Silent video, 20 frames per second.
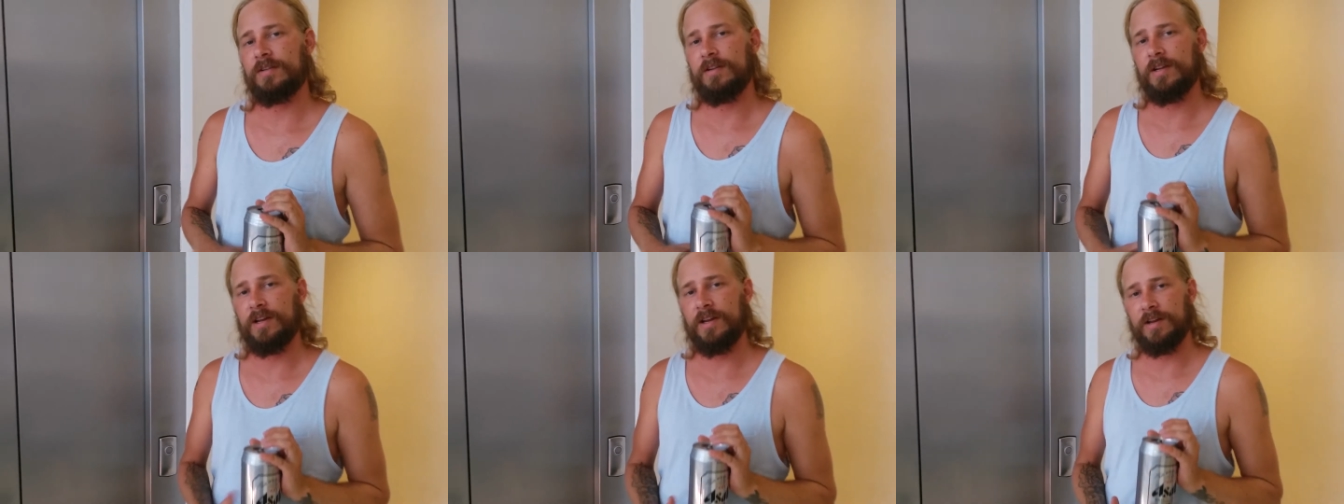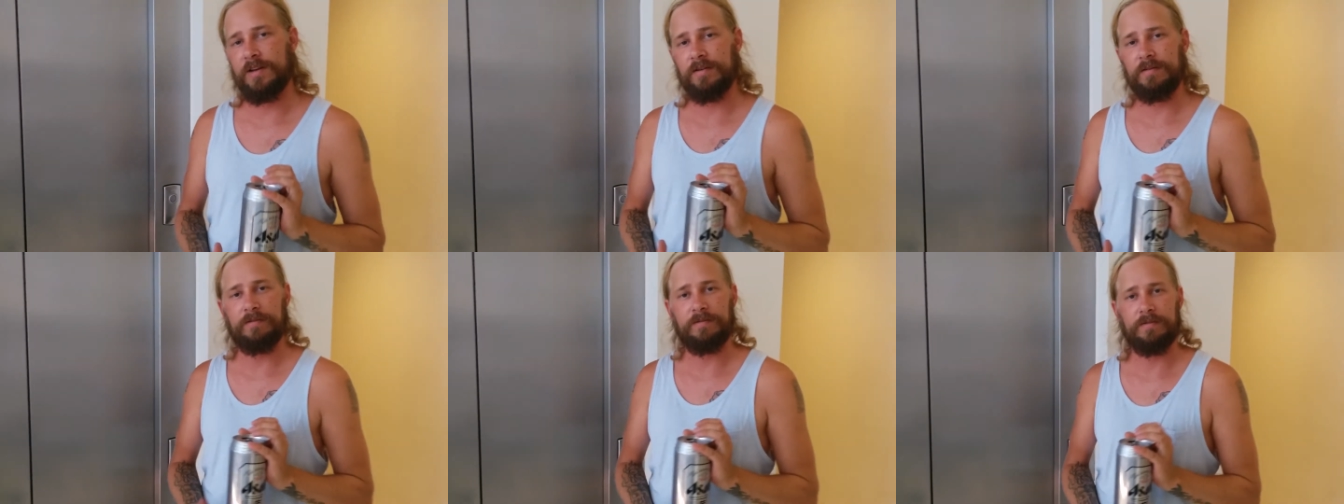I
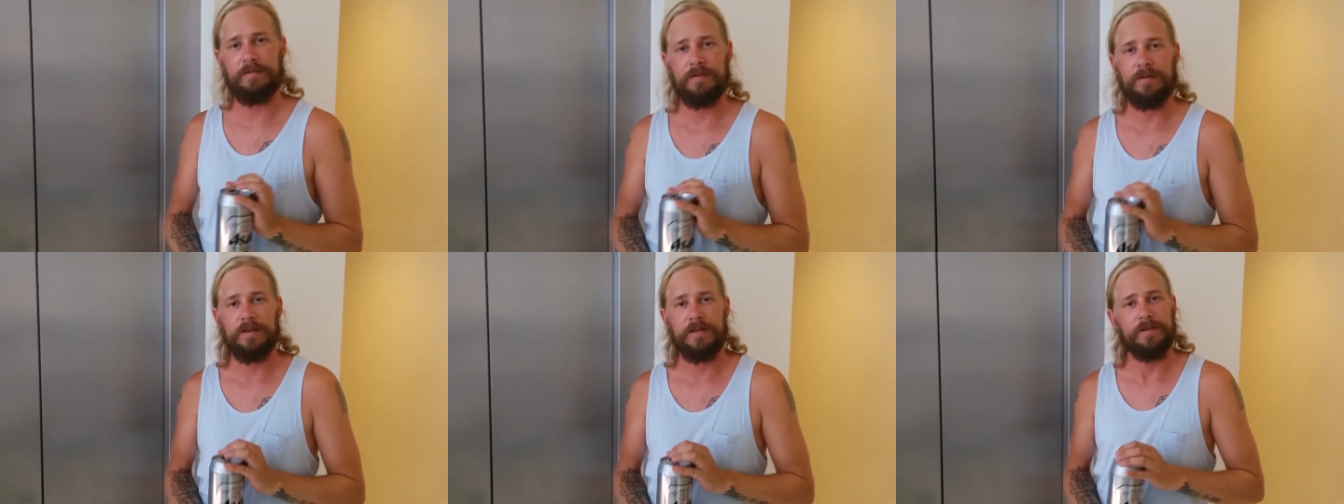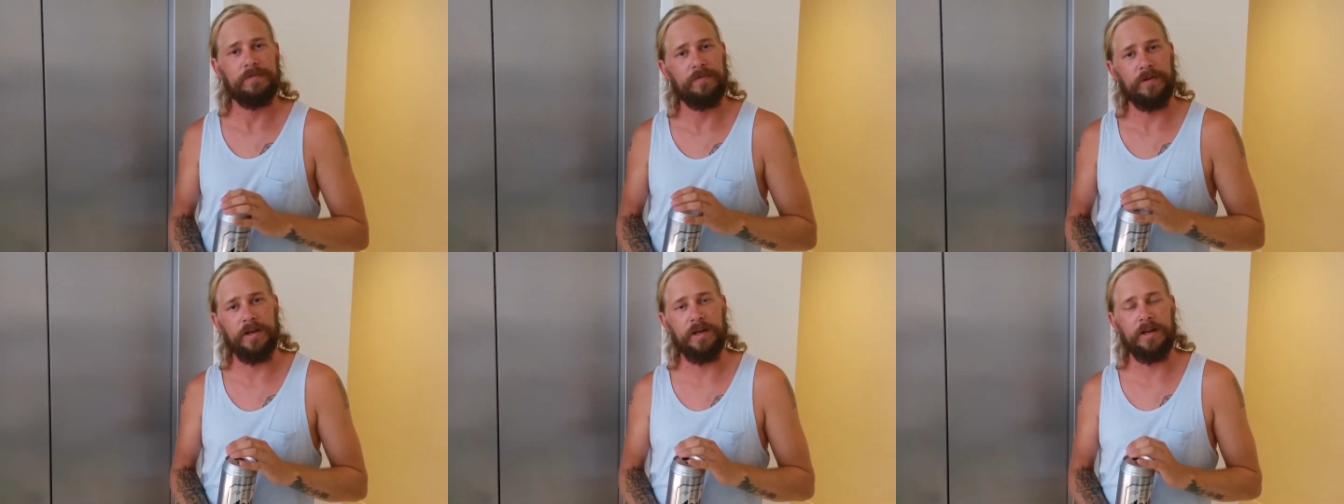didn't
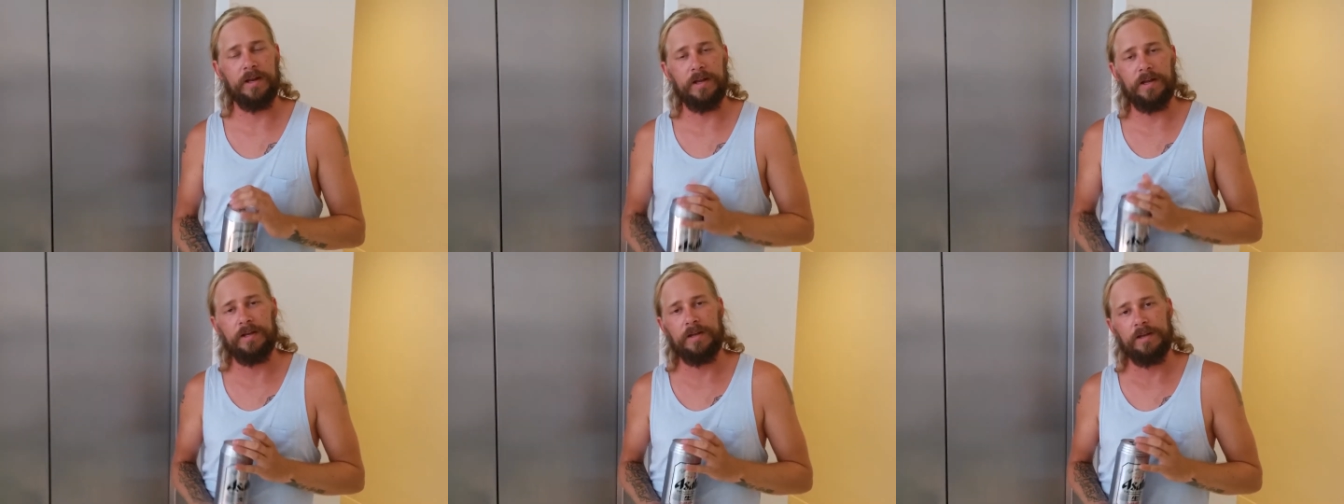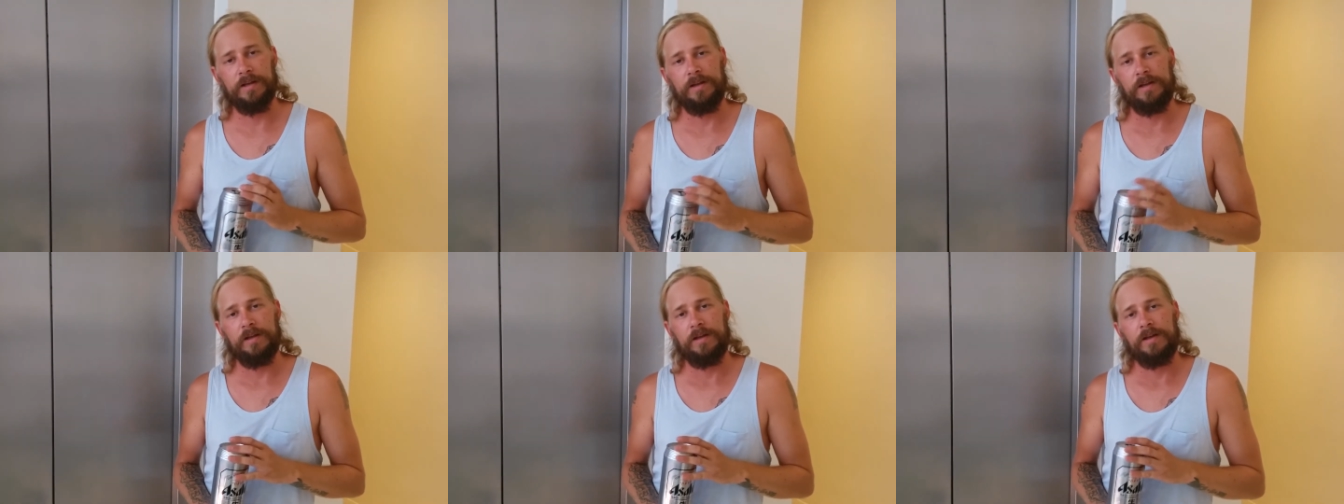forget it.
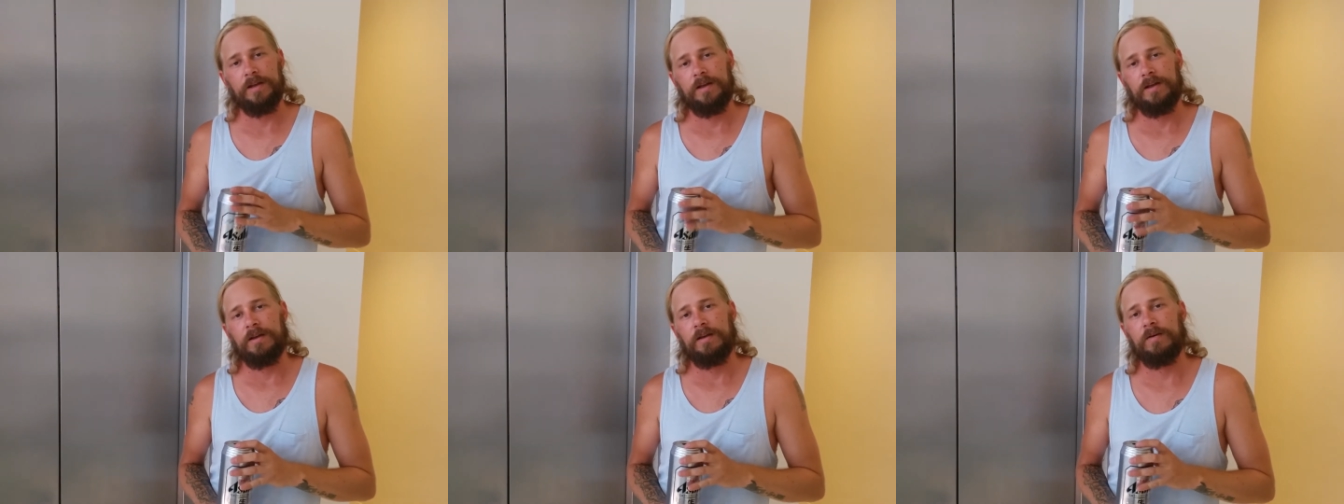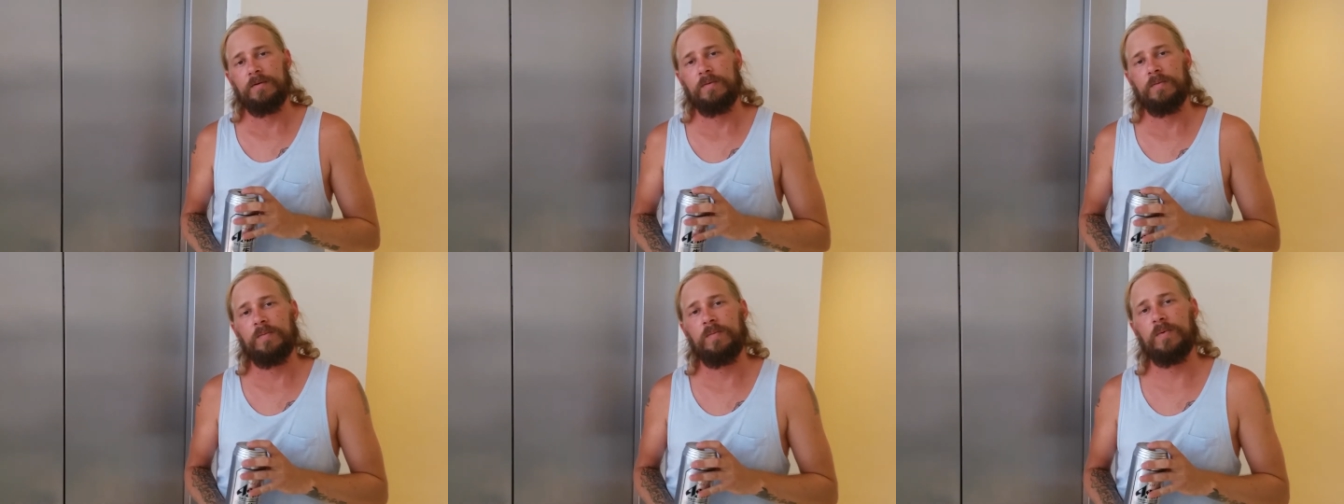
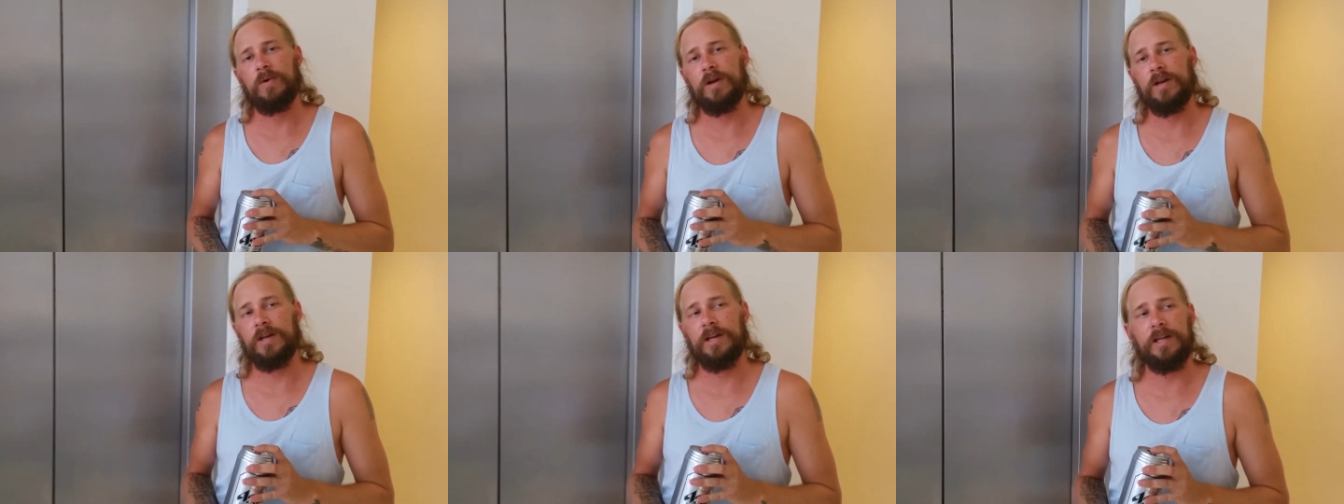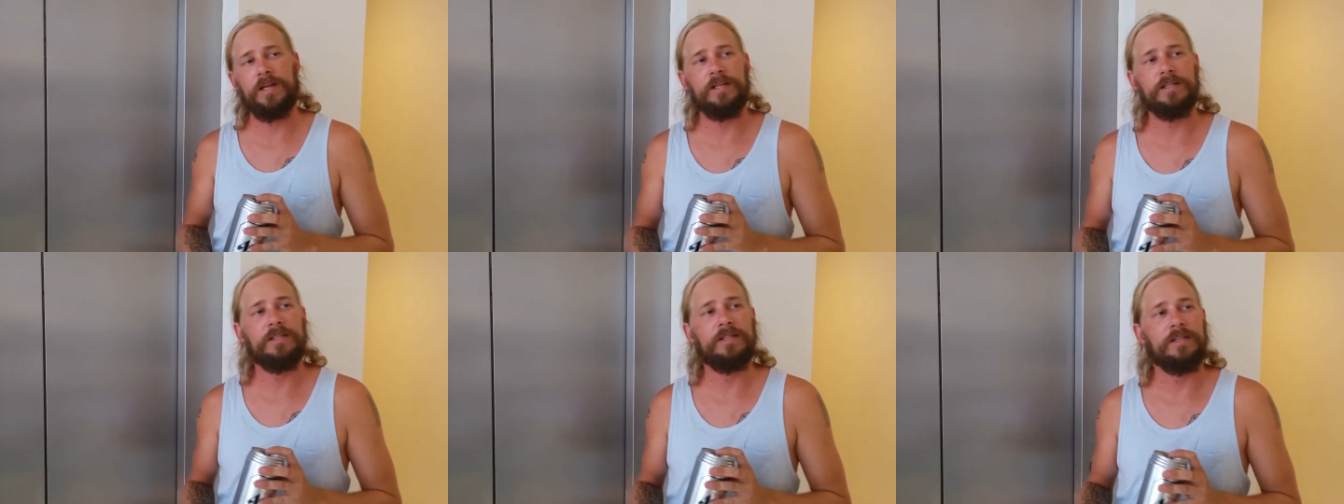What it
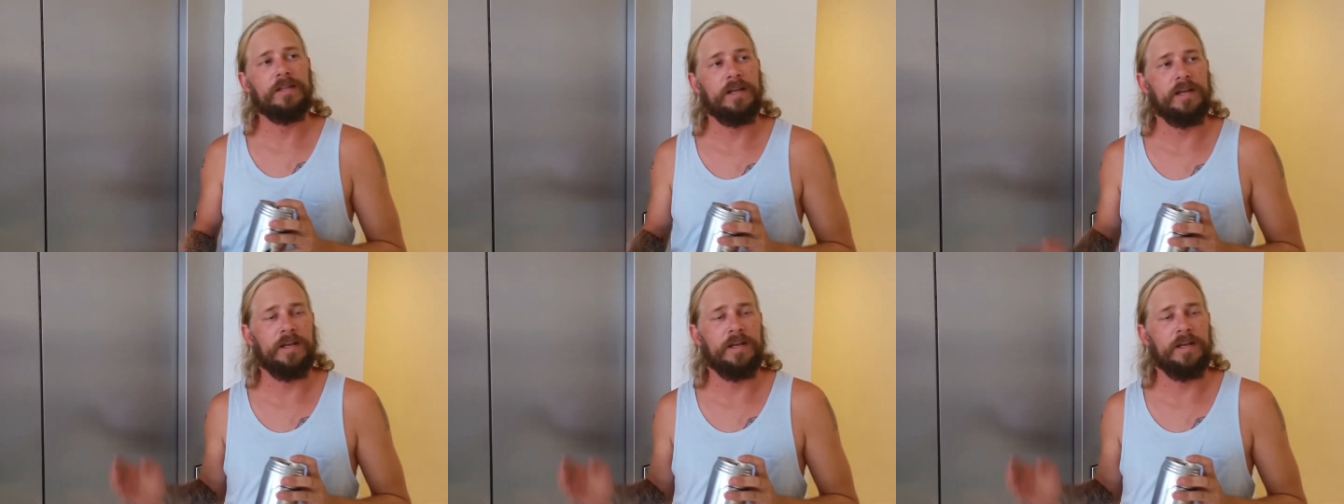is,